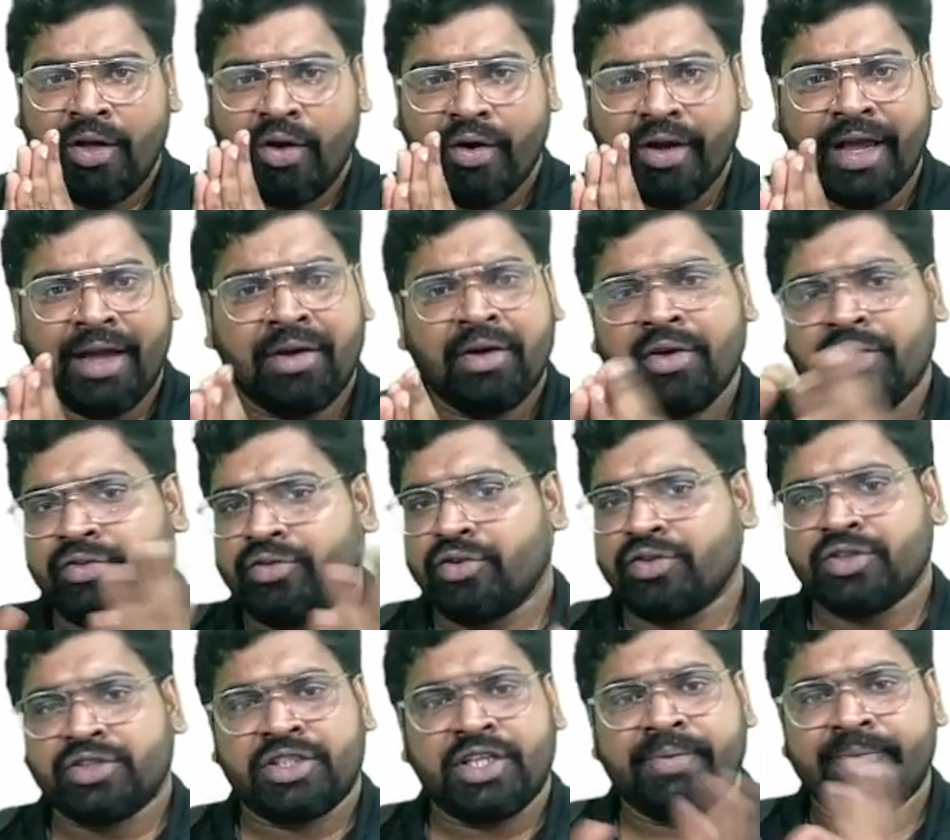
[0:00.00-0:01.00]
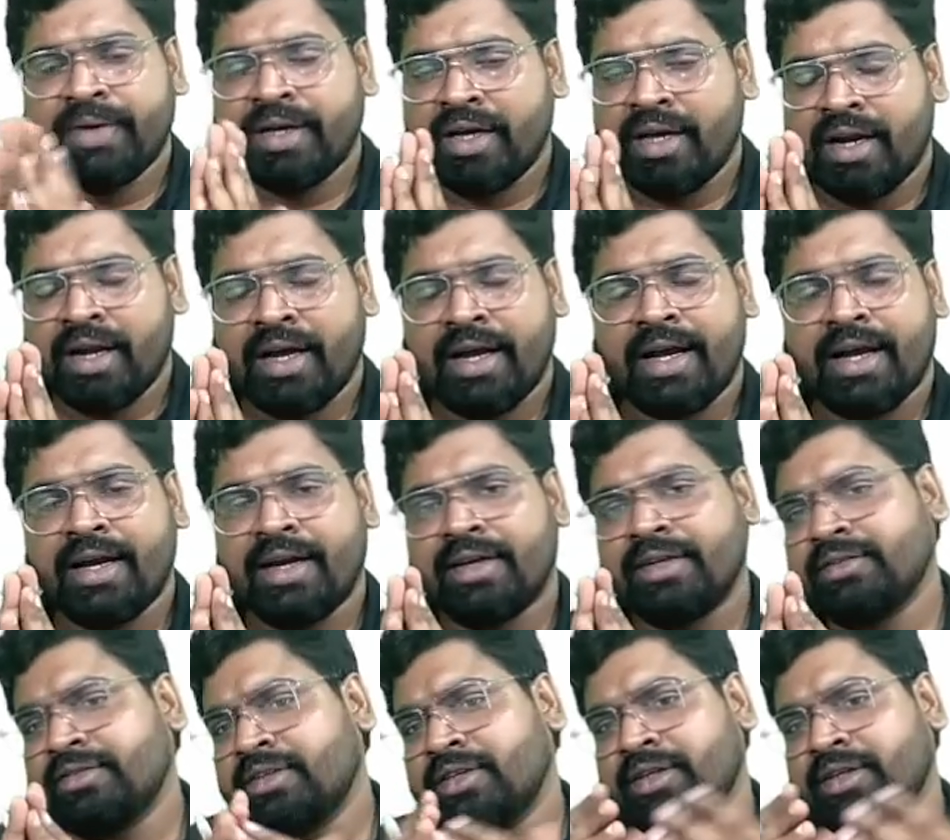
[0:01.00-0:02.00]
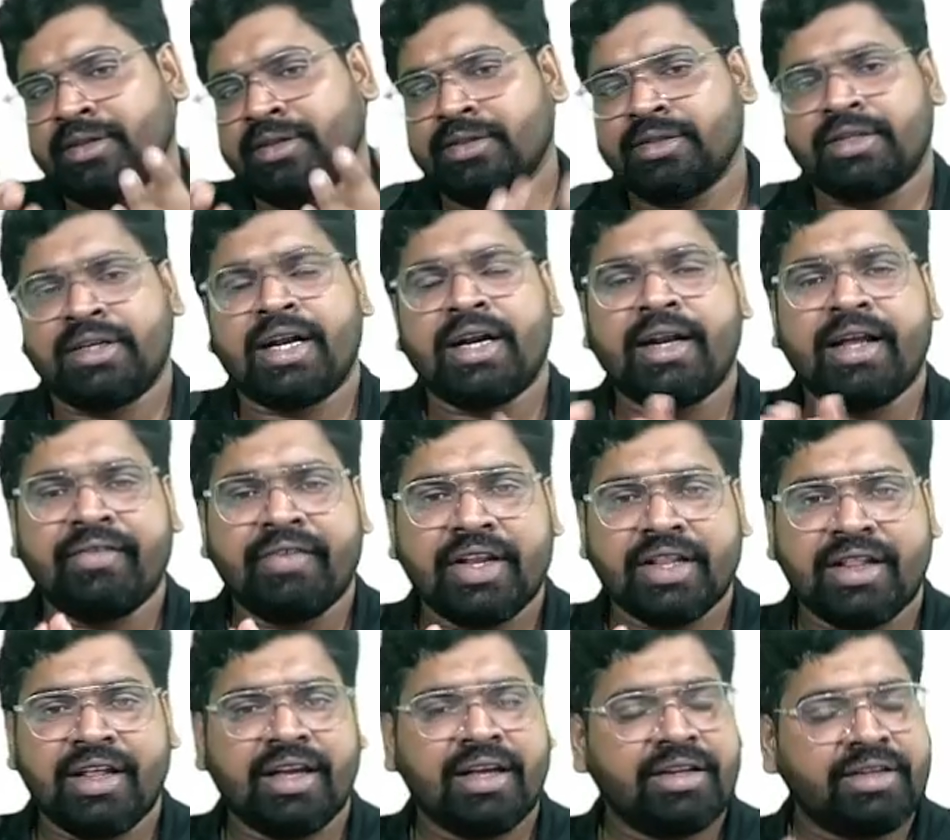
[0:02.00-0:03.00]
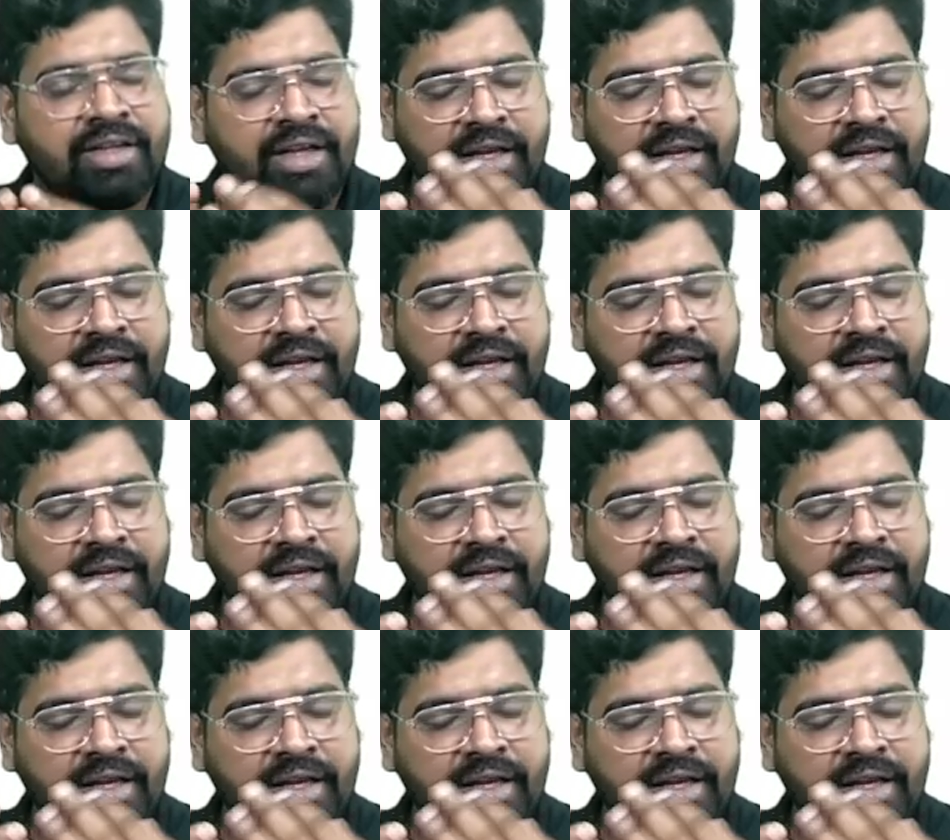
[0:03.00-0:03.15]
Okay, so Shimmer has done everything.